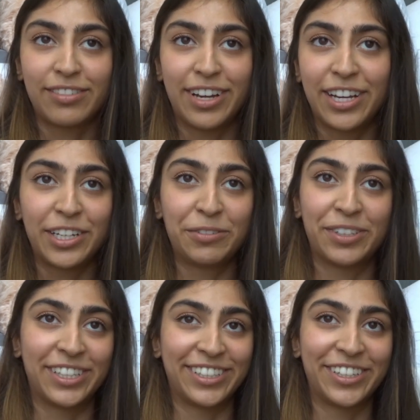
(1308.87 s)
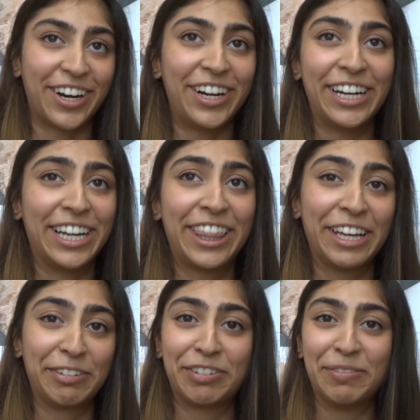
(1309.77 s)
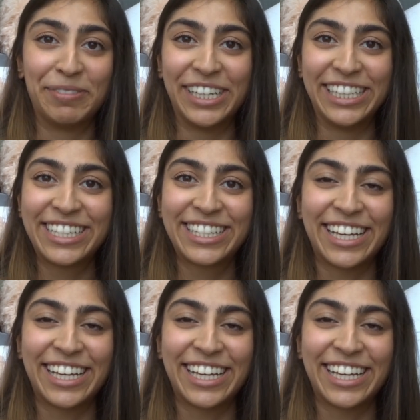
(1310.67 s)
anyone got anything from this.